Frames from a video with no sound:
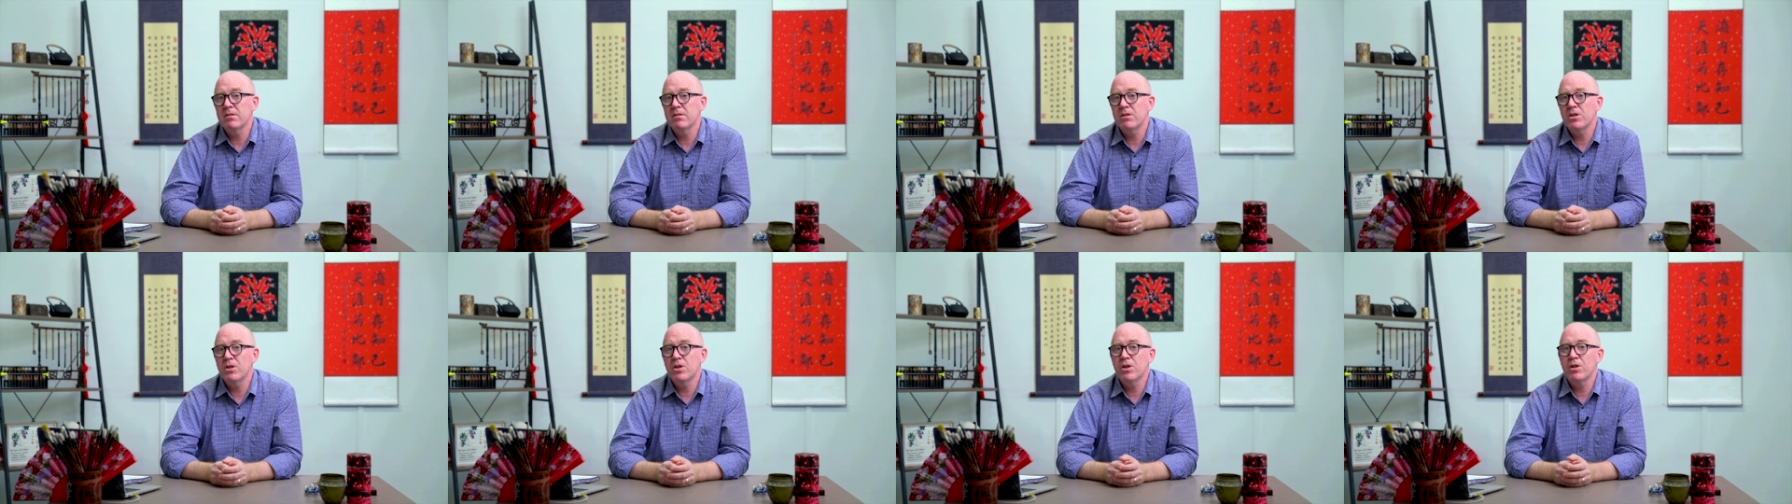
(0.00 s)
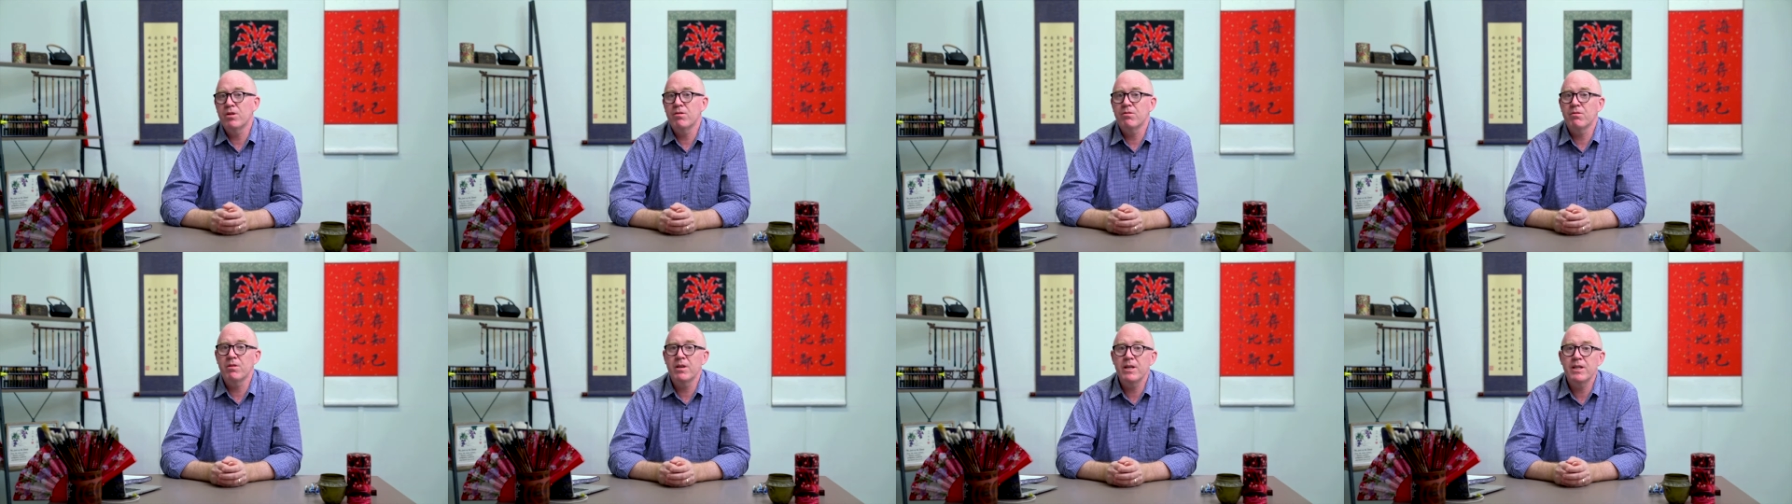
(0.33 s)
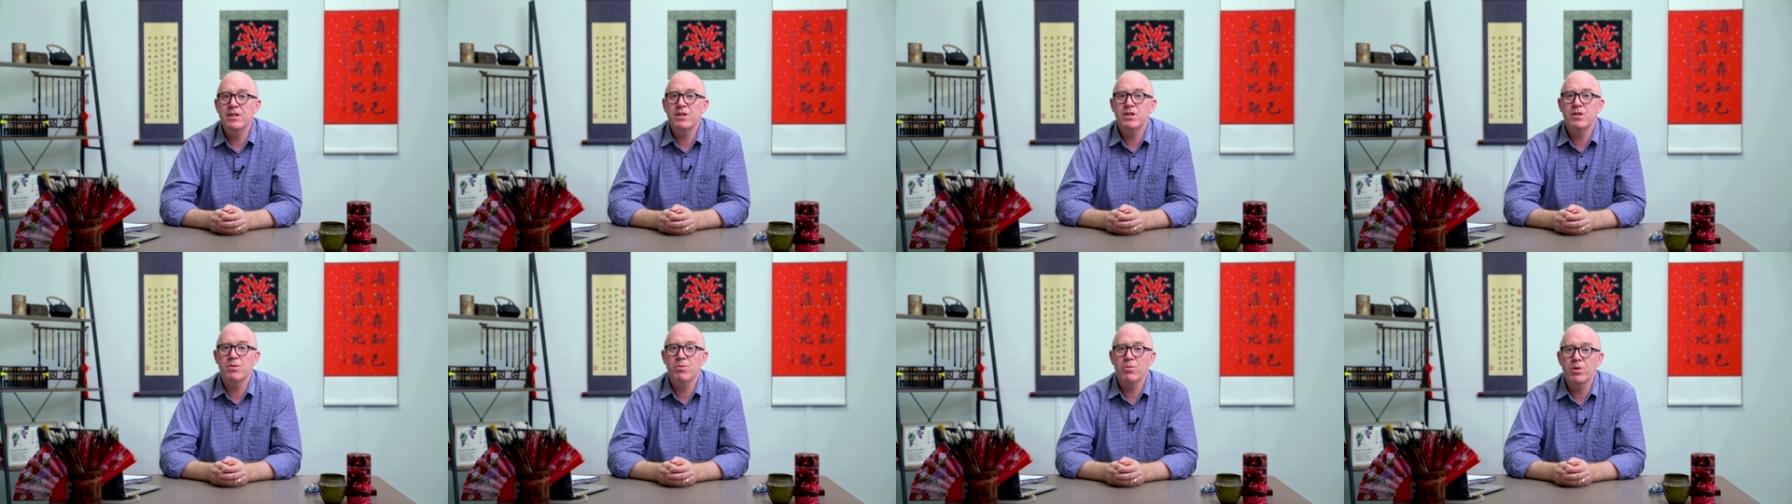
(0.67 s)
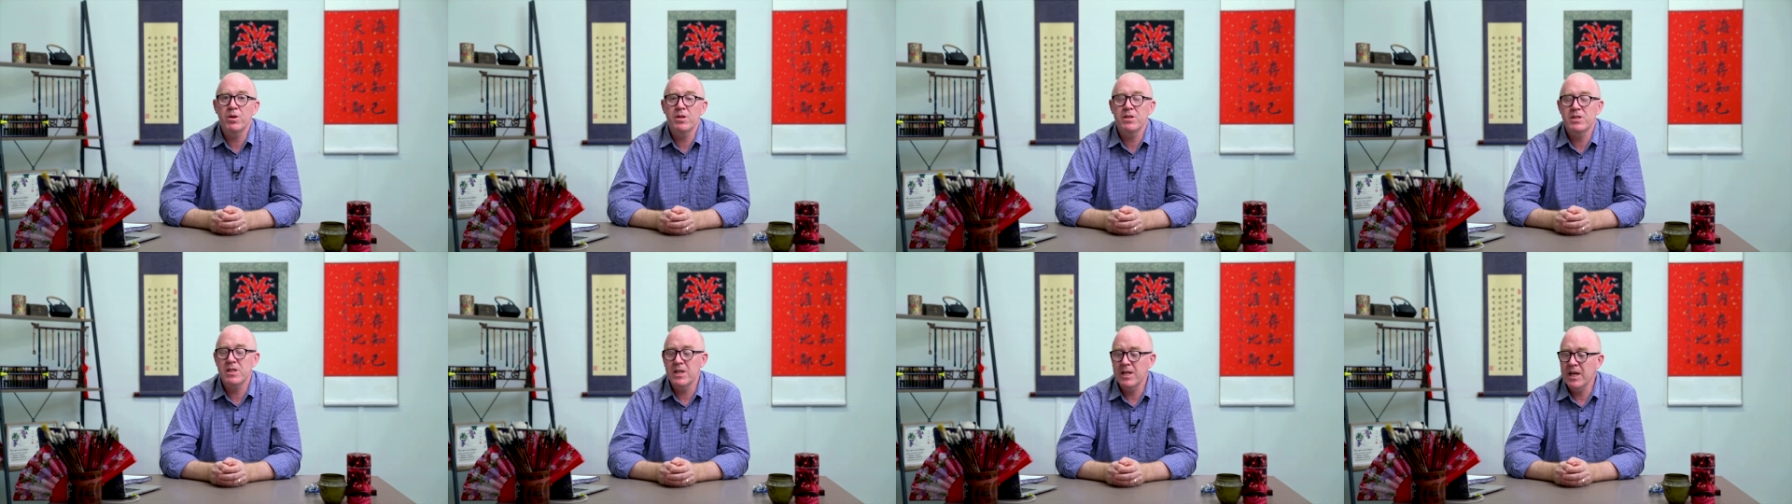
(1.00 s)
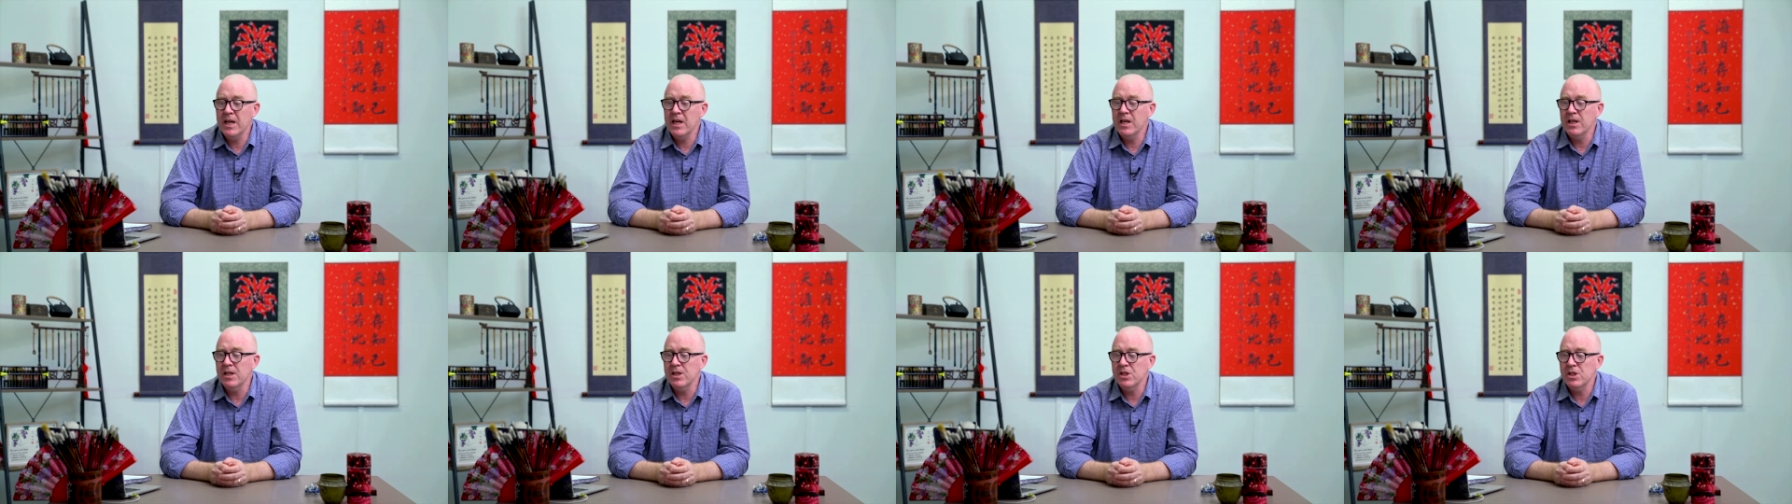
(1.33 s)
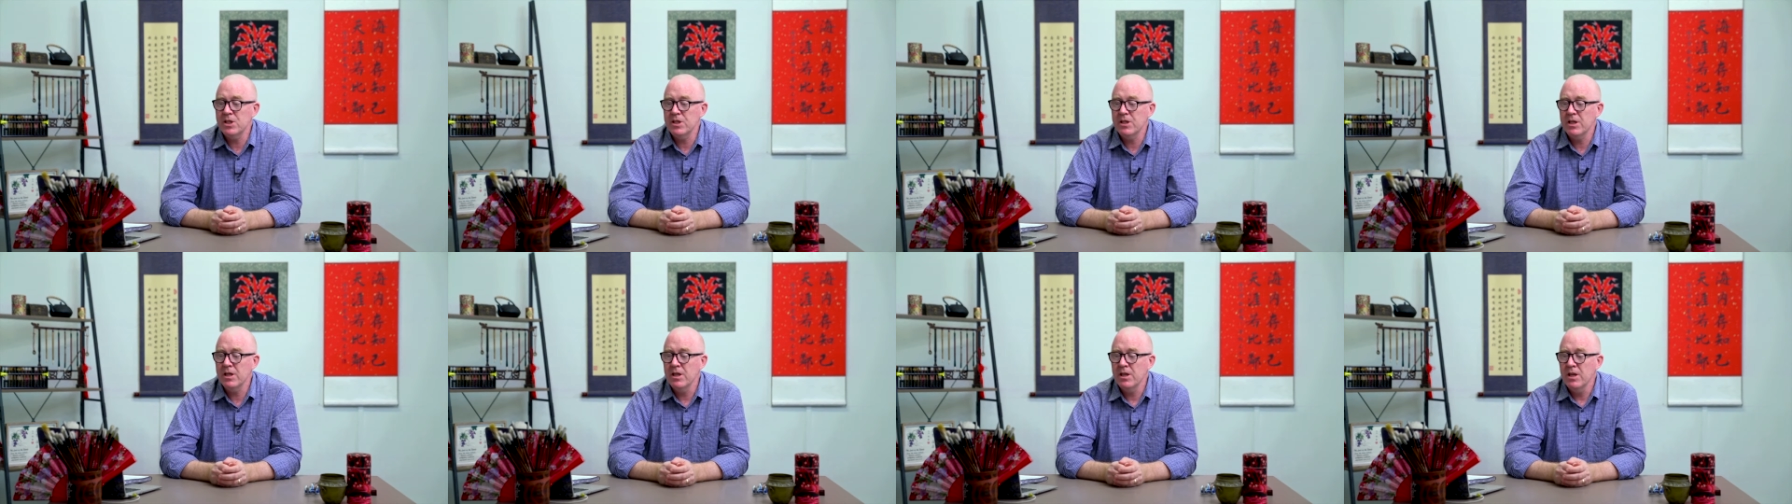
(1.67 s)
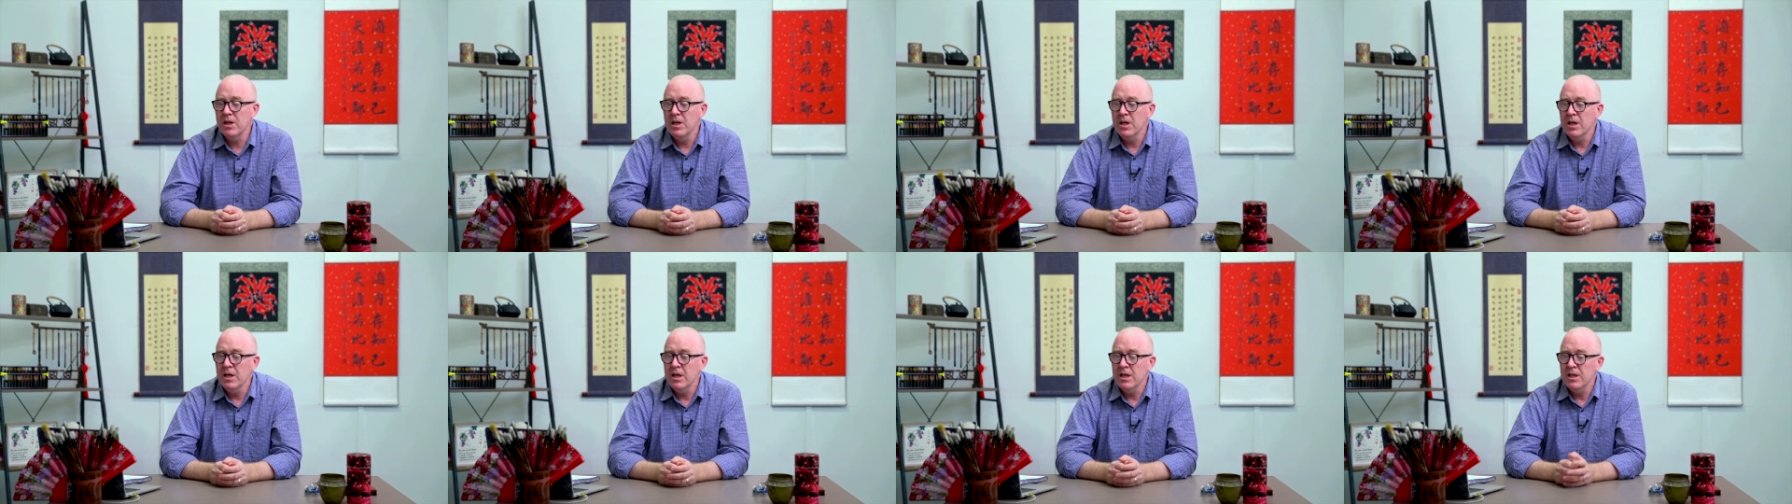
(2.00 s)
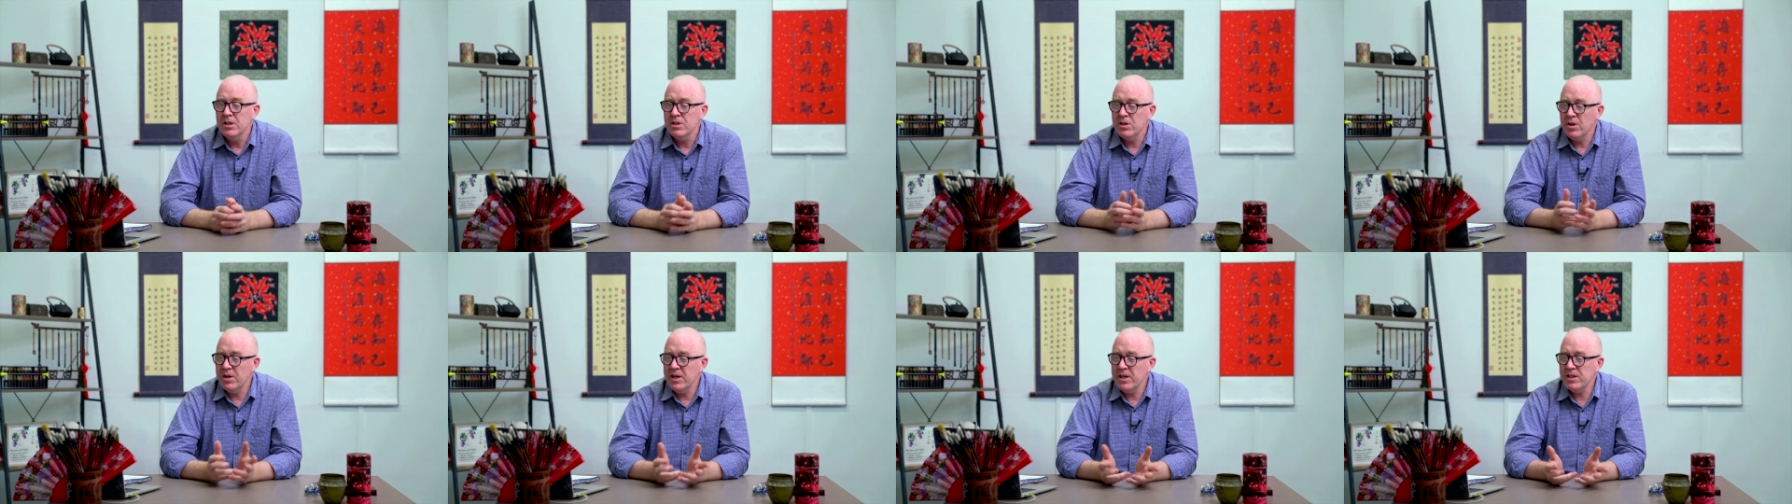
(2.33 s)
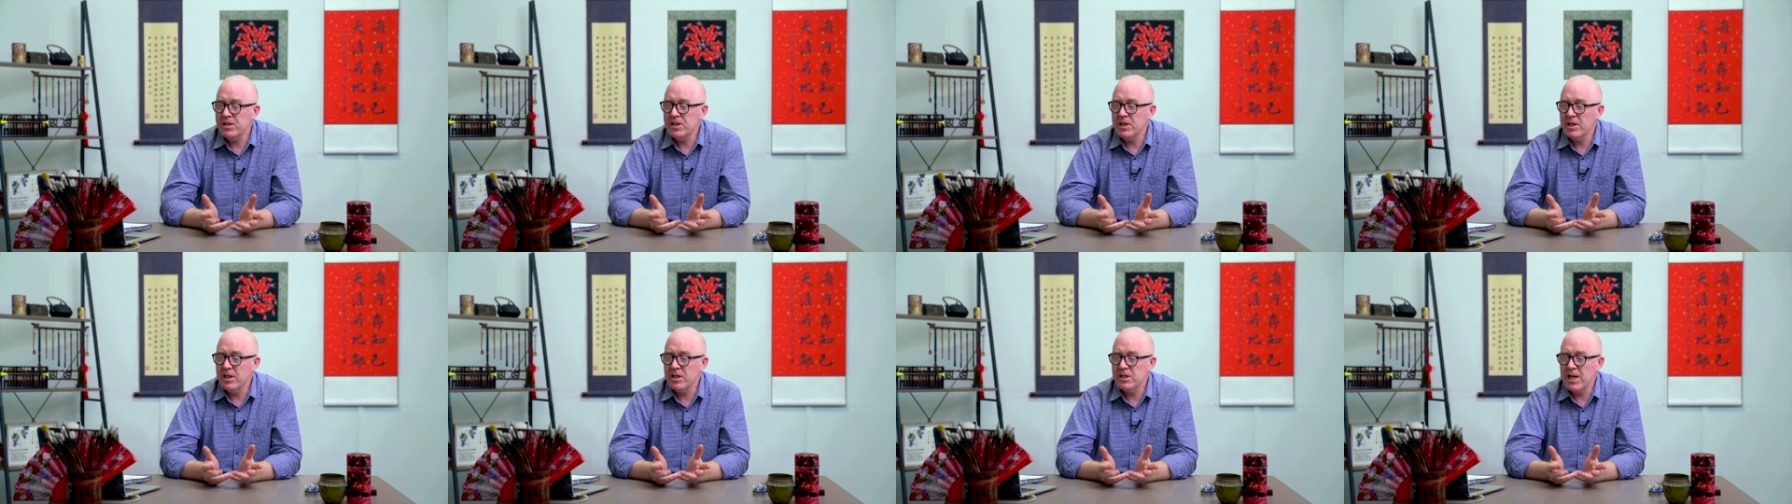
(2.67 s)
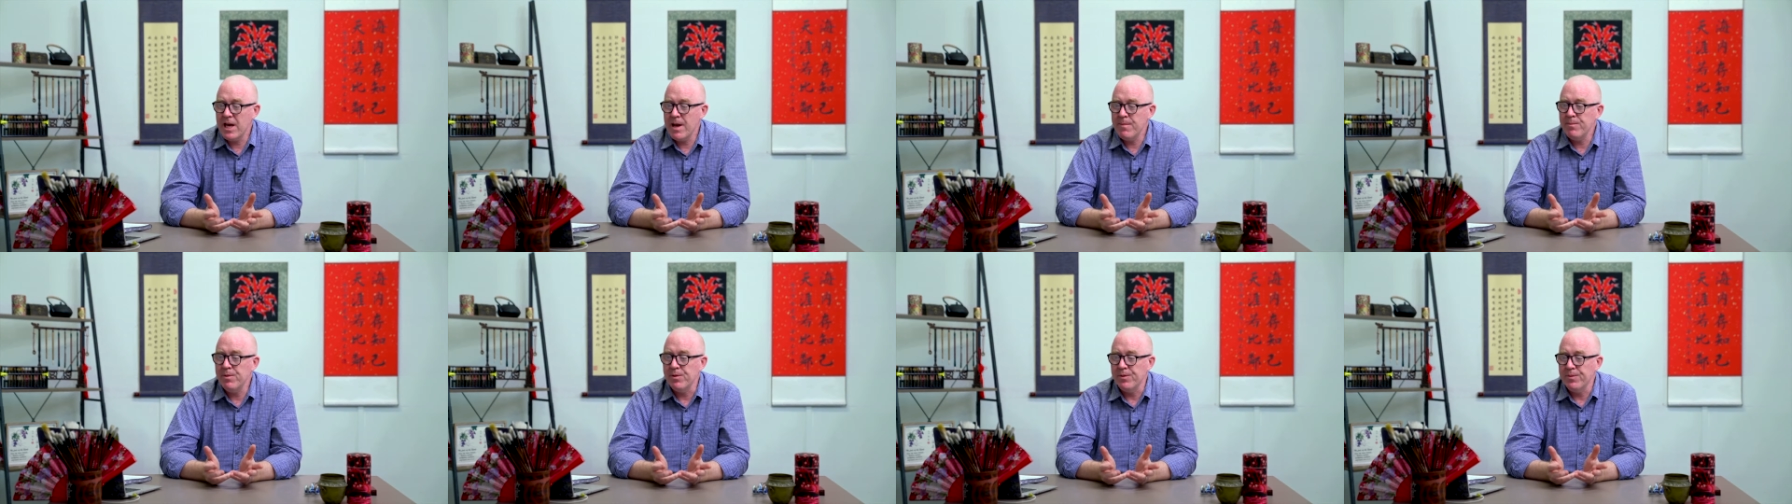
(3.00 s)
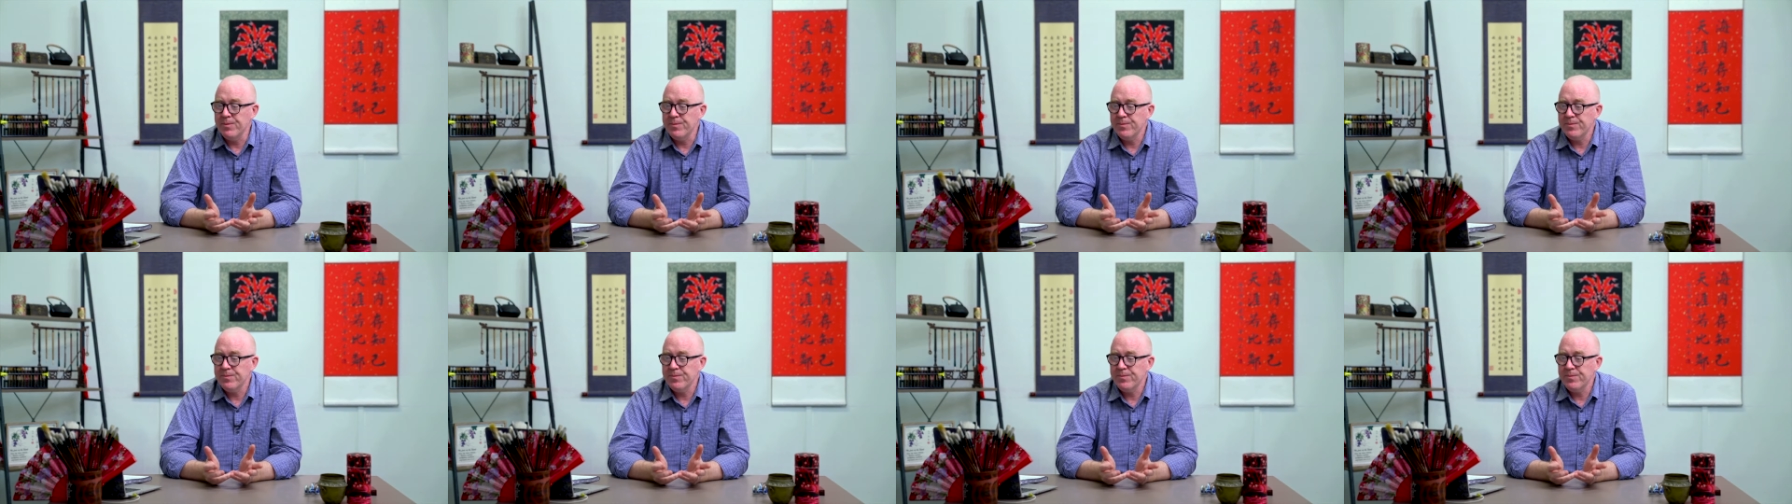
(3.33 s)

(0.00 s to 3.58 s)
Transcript: you can read some words in English. So here's an example.